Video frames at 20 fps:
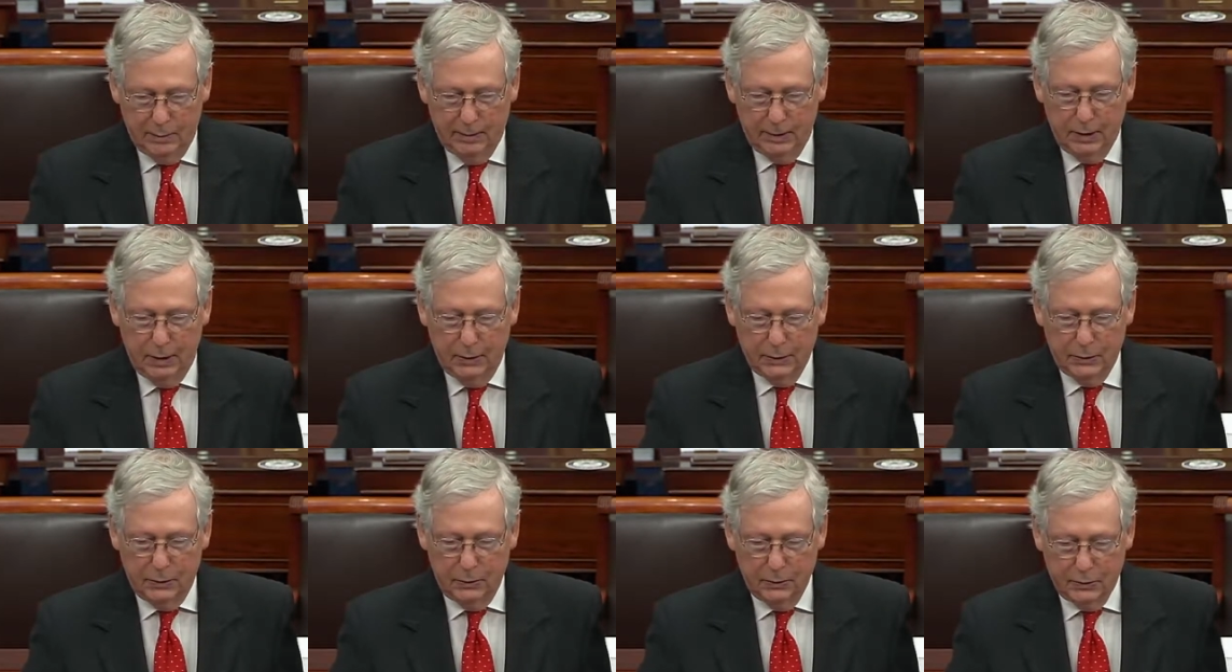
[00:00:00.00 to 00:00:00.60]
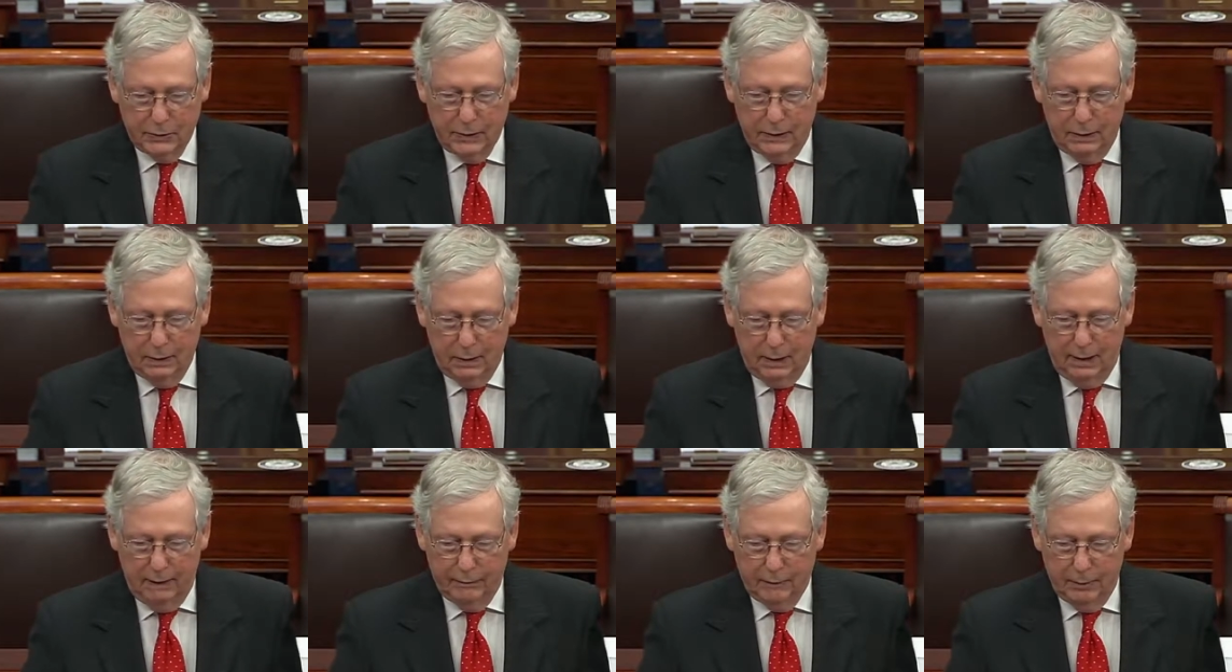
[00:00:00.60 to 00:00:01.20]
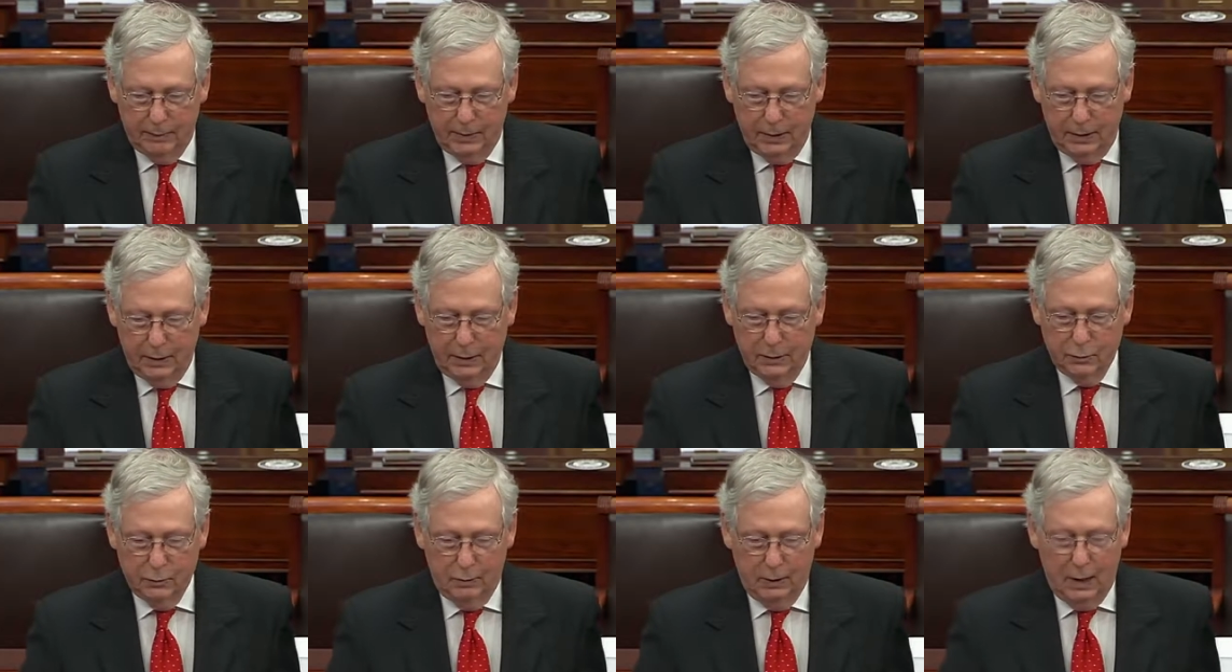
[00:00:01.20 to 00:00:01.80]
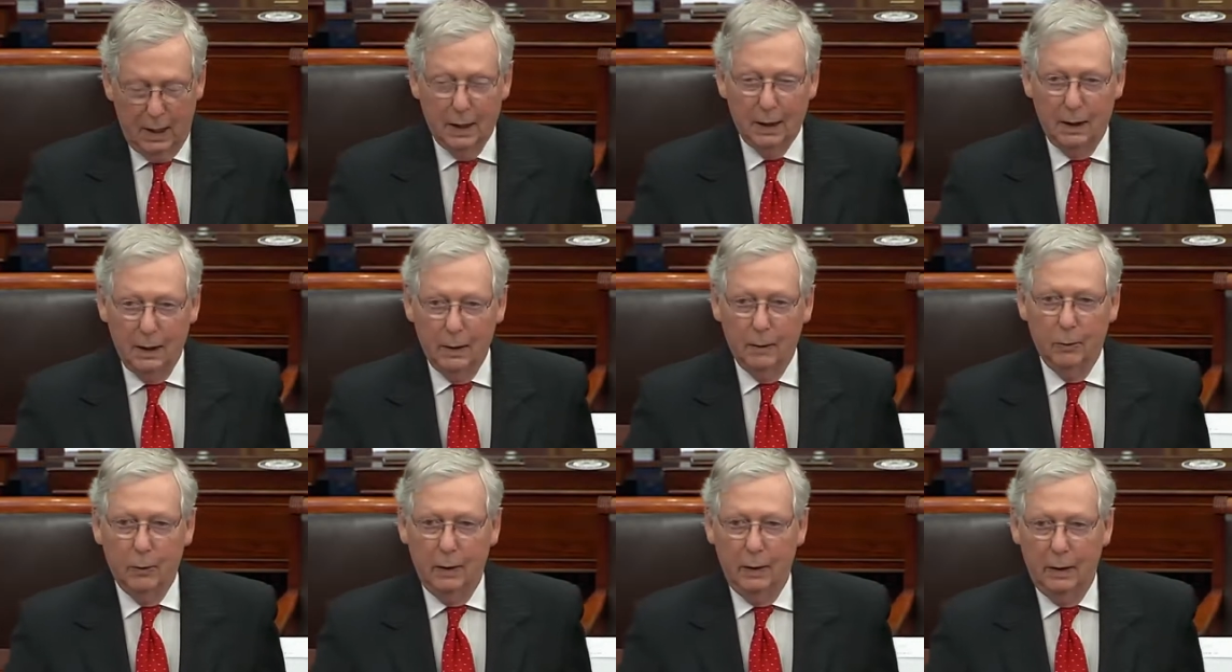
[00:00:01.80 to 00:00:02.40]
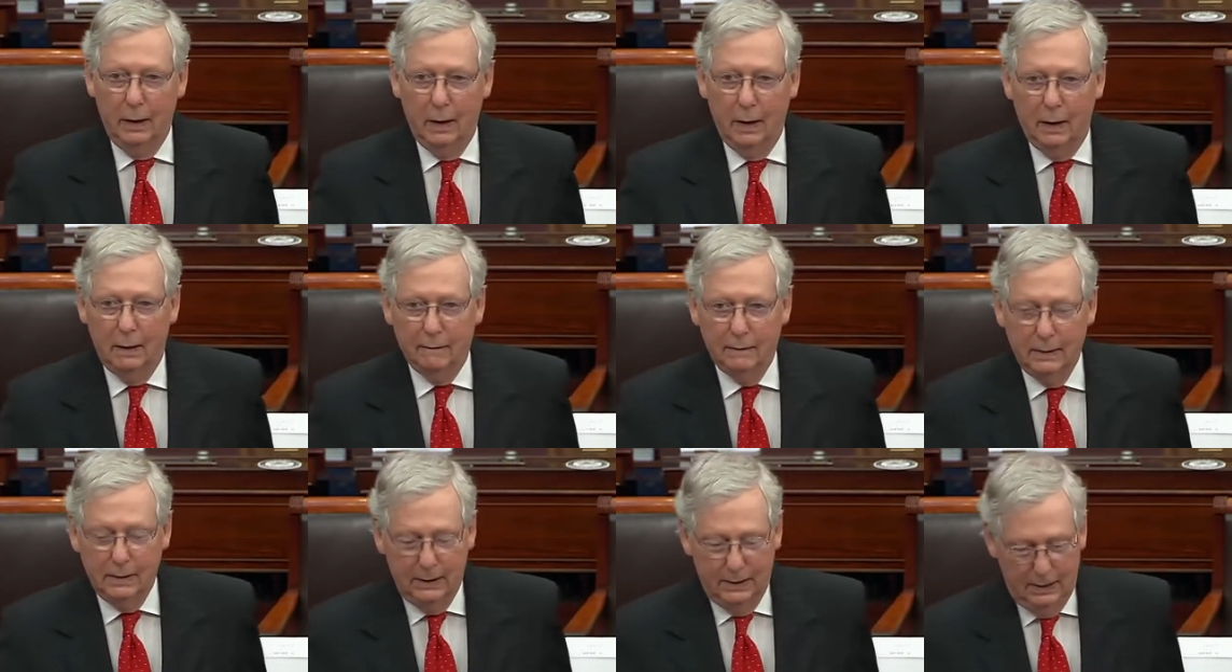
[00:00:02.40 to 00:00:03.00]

because her center left opinions were not liberal enough